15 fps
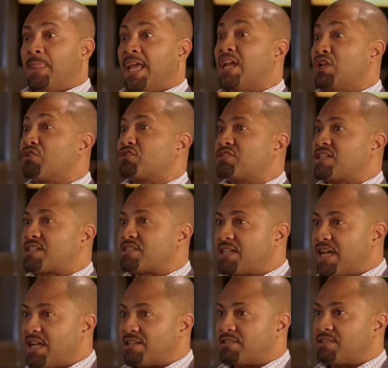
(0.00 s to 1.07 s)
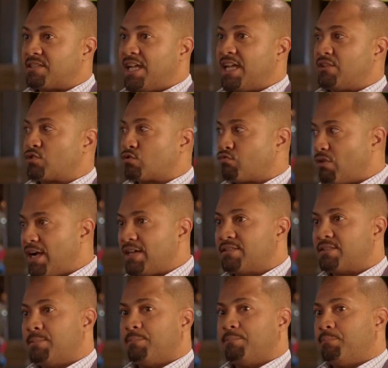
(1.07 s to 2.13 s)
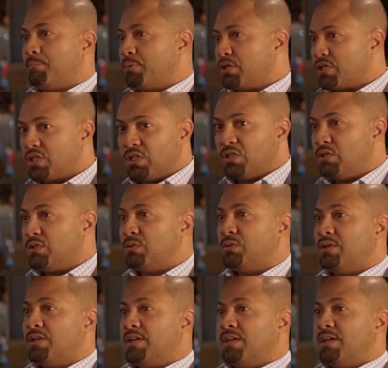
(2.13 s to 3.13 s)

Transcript: in your success and trying to put you